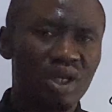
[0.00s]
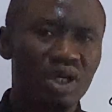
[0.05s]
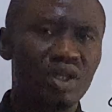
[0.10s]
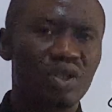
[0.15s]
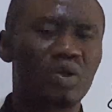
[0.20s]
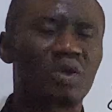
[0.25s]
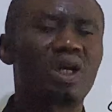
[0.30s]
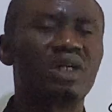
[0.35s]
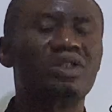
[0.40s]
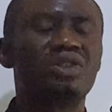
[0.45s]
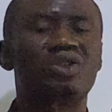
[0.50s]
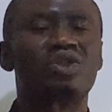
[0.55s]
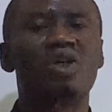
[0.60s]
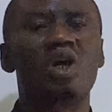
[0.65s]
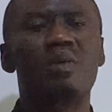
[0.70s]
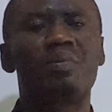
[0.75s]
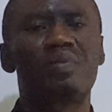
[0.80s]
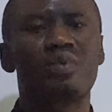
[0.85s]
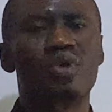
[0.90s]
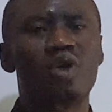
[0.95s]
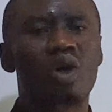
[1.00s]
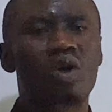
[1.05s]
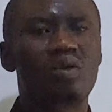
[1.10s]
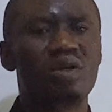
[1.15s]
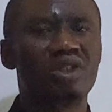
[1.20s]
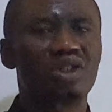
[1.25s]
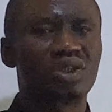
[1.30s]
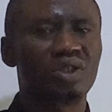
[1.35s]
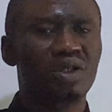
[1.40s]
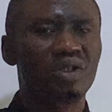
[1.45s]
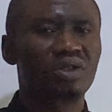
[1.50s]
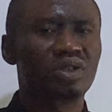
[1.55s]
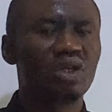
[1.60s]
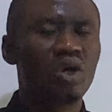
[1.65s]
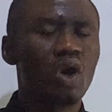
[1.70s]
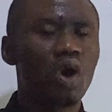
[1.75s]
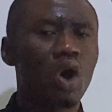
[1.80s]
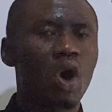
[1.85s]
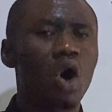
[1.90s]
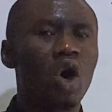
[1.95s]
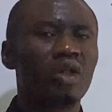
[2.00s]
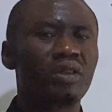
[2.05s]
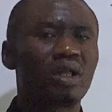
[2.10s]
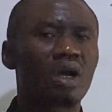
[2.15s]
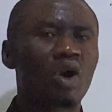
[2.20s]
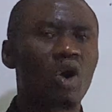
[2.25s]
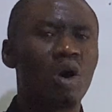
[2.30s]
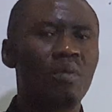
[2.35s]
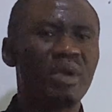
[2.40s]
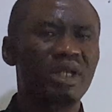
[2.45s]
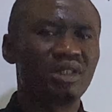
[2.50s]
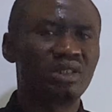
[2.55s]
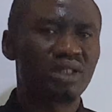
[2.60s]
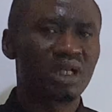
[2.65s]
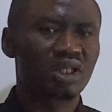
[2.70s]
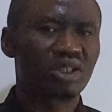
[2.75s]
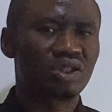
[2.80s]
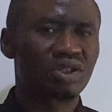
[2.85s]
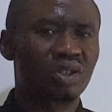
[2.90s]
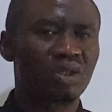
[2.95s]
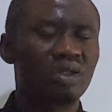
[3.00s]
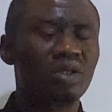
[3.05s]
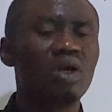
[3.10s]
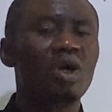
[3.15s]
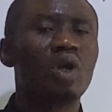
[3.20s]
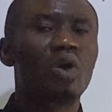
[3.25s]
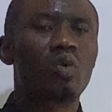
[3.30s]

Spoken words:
you can drop your questions on the comment section.